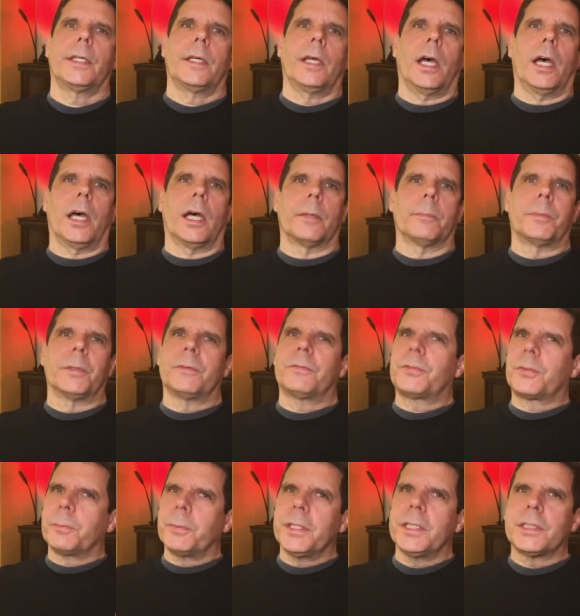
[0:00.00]
Uh, but
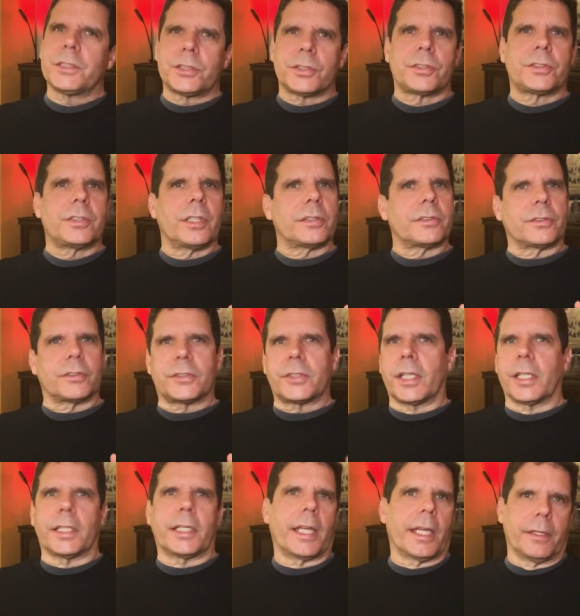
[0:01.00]
for me, it just doesn't
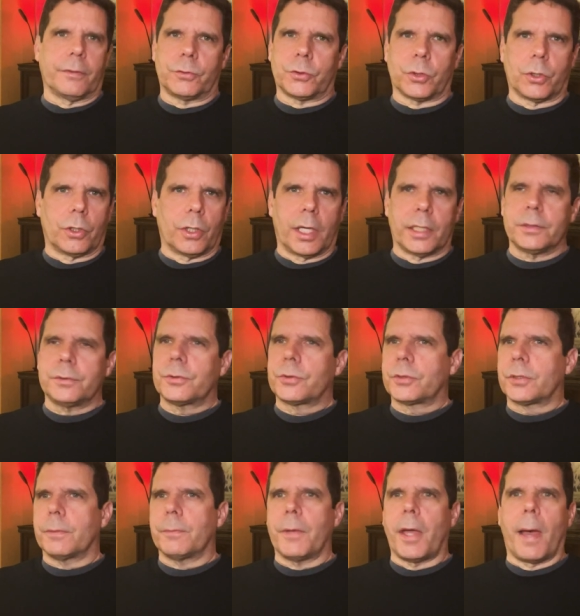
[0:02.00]
say cave troll. I am
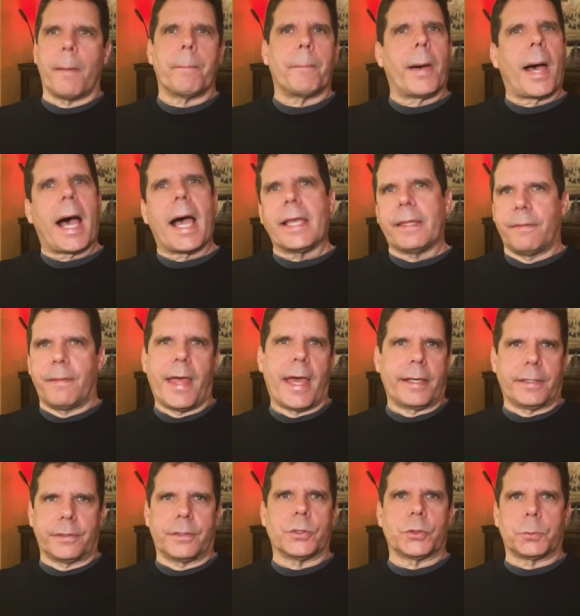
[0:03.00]
just am not buying
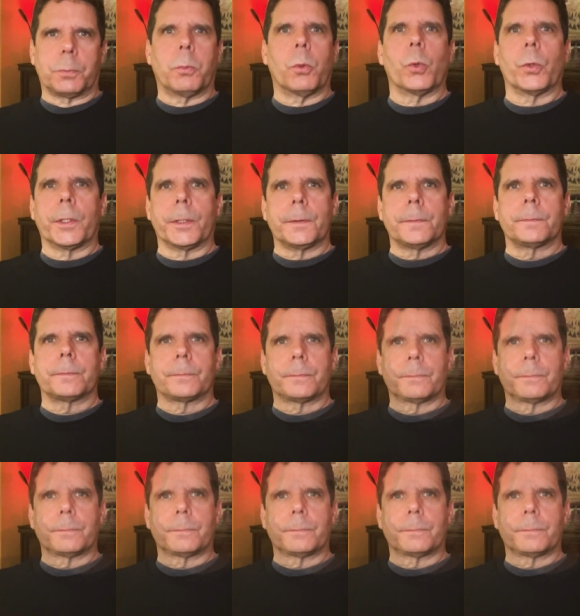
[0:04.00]
that at this point.